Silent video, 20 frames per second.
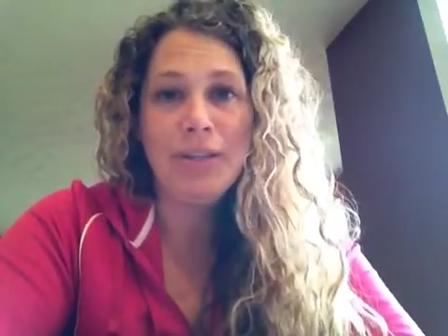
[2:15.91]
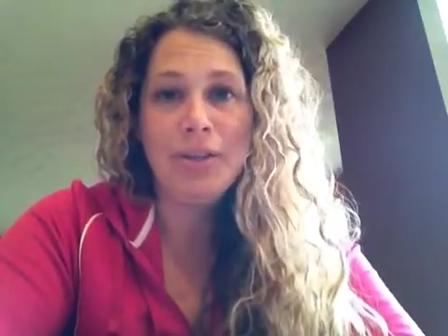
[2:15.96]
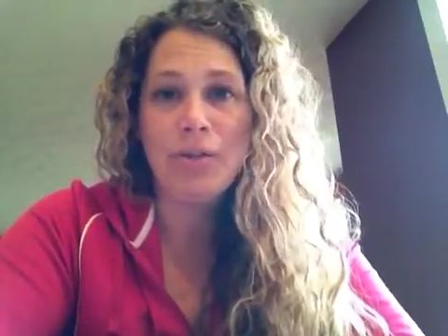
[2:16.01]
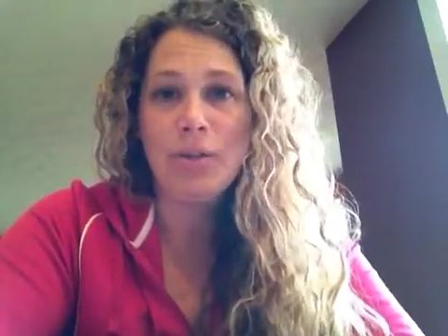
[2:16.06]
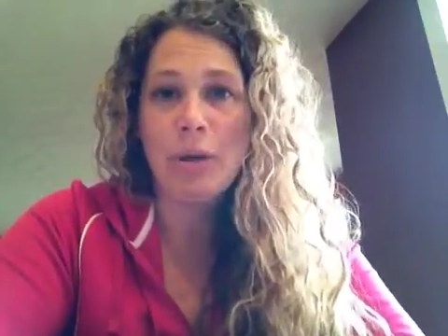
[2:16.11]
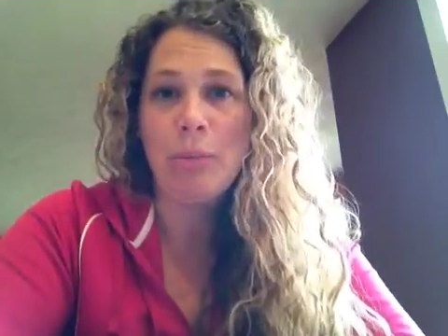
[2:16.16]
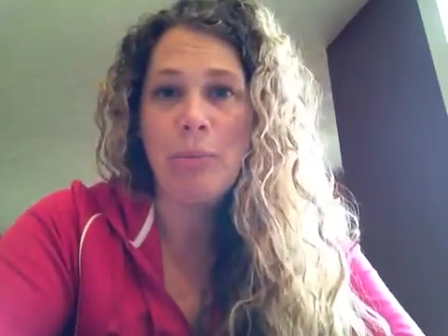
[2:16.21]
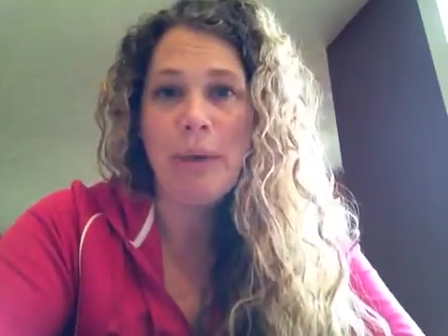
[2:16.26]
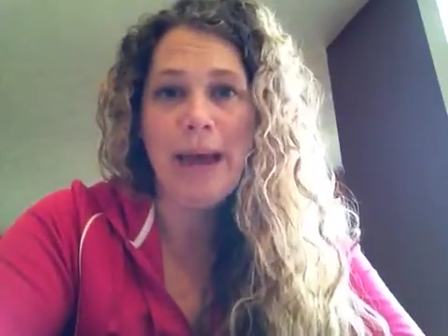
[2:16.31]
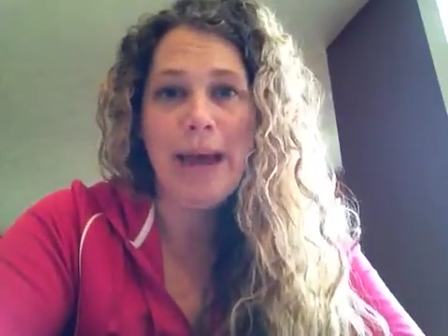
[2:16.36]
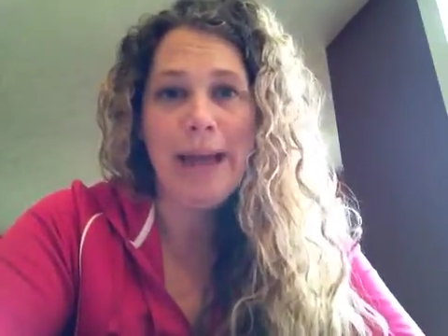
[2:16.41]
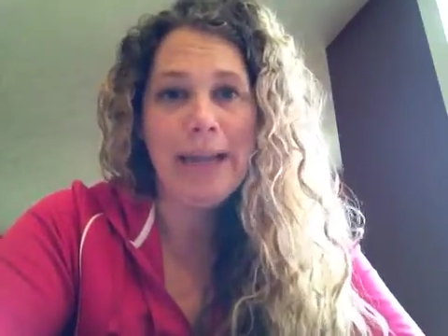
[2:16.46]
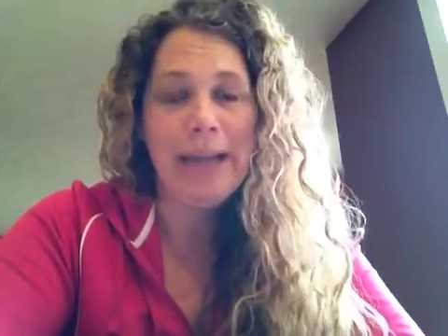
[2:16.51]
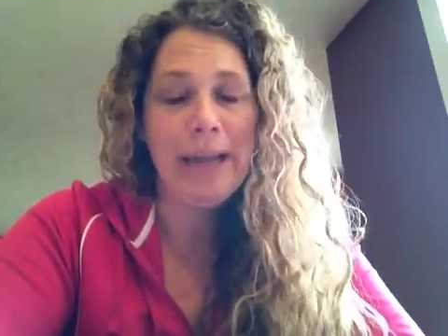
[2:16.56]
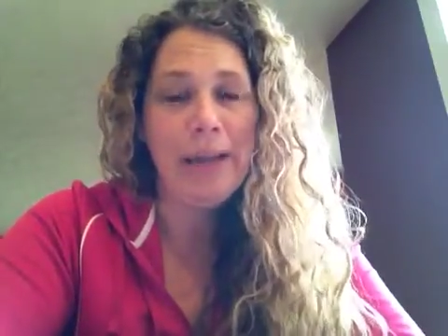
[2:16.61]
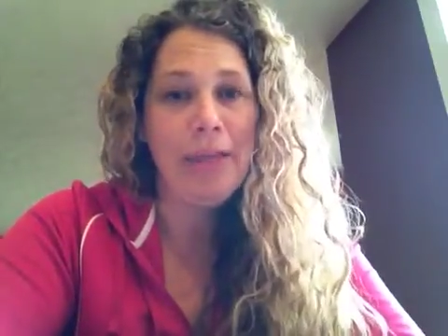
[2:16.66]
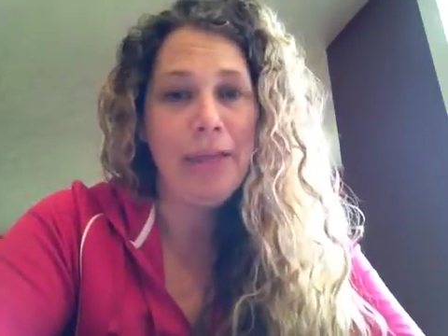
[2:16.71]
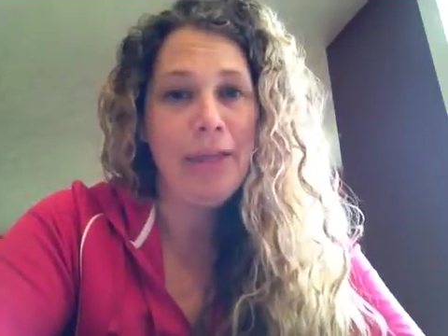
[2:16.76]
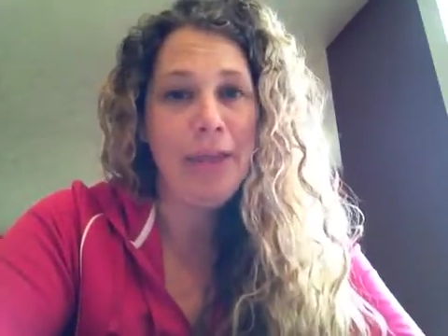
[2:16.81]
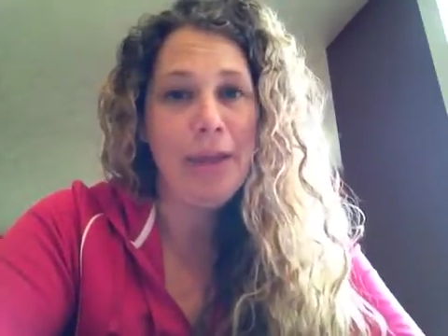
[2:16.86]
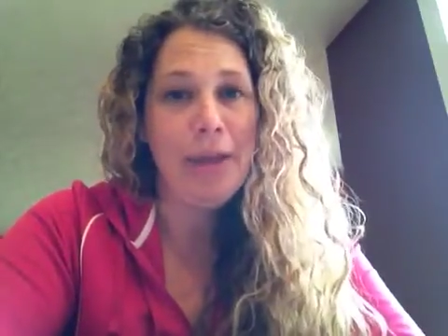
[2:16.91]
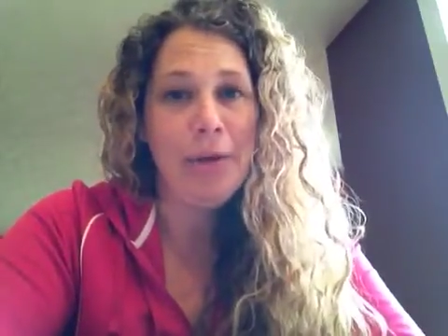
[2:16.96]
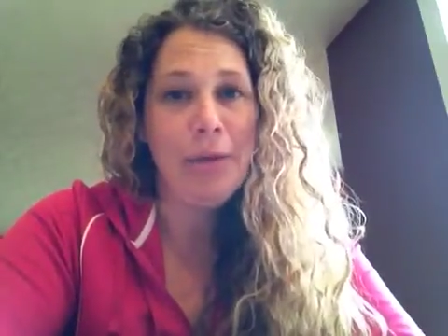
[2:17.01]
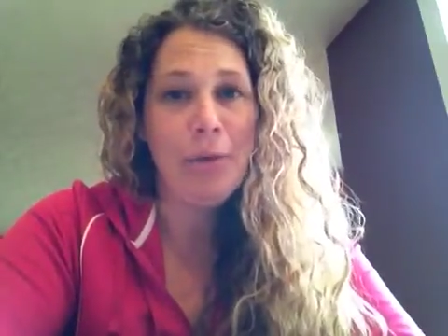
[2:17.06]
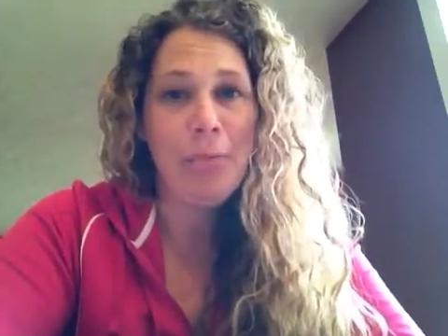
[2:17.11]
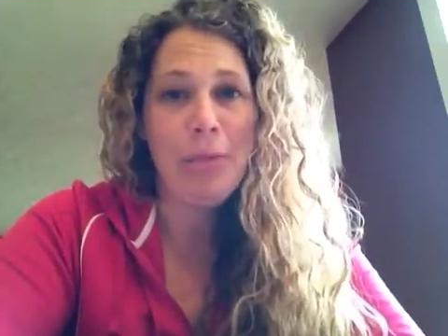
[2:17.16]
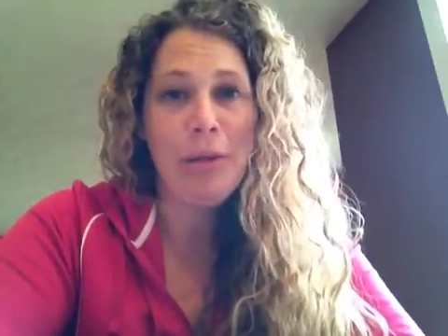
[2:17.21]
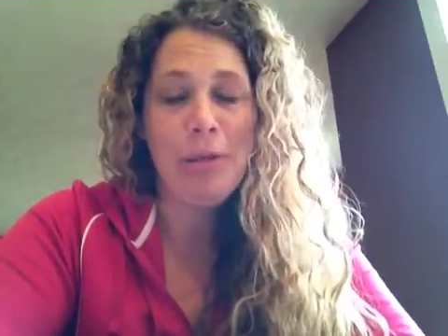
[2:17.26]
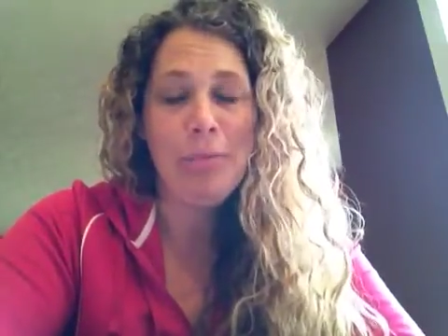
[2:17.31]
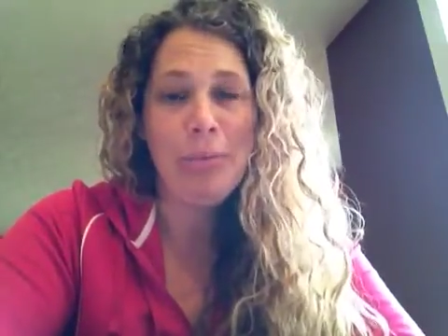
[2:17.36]
dramatic theater
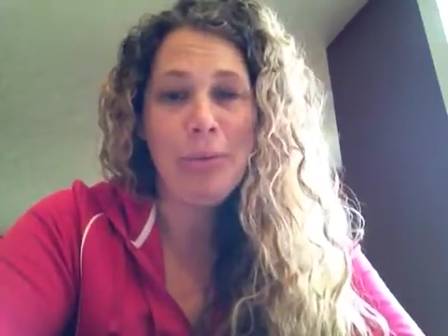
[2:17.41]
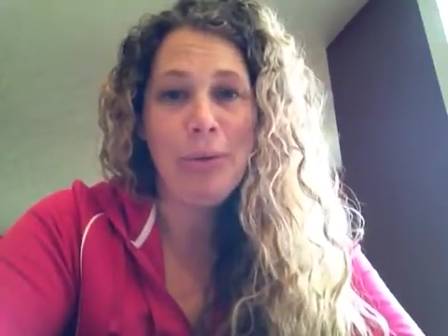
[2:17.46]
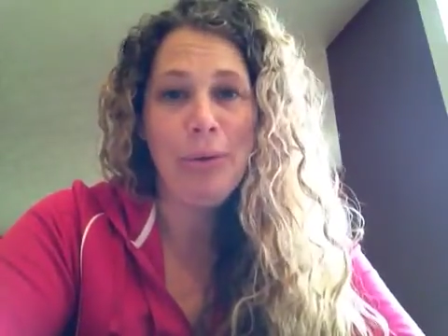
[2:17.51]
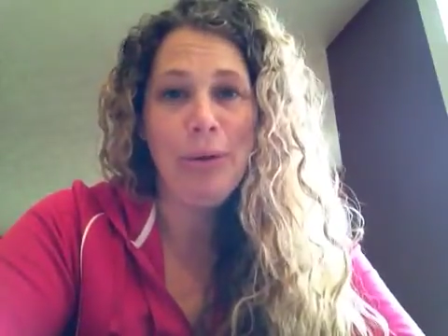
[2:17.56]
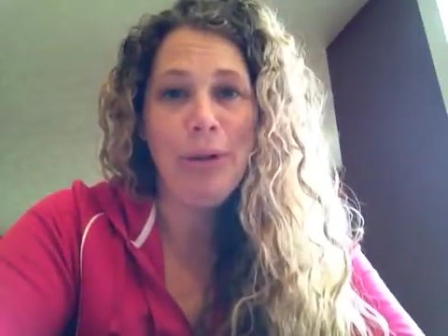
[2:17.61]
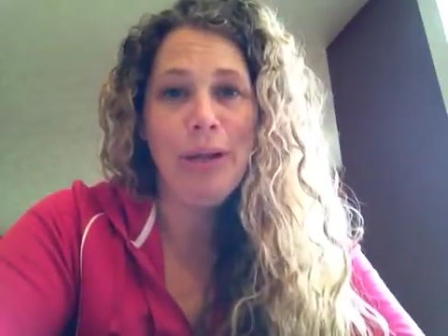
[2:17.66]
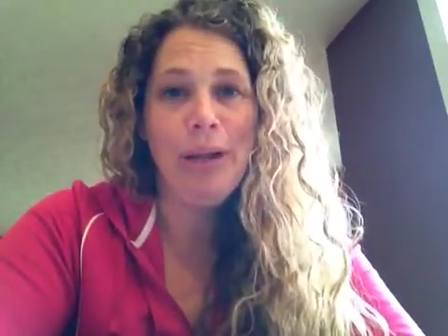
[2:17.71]
people,